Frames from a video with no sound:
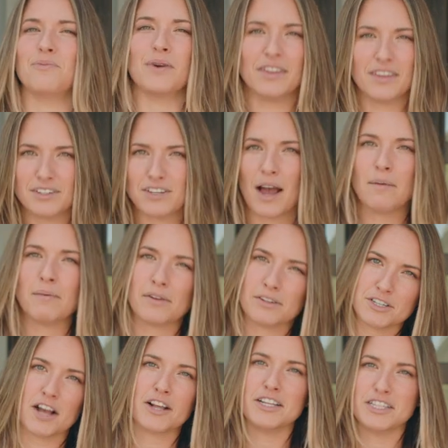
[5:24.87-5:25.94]
with a cho-
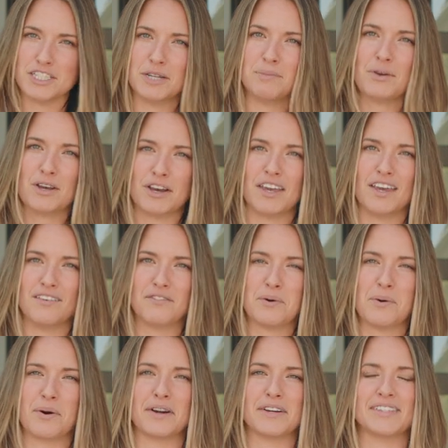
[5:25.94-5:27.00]
chocolate chip cookie, of
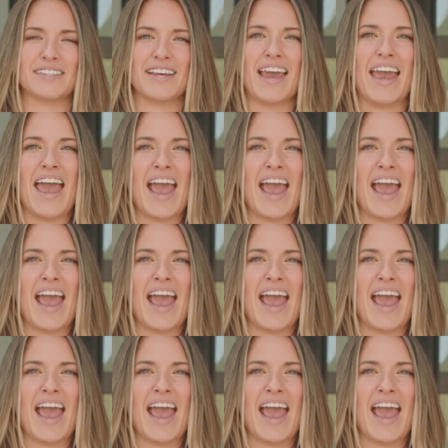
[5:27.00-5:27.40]
course.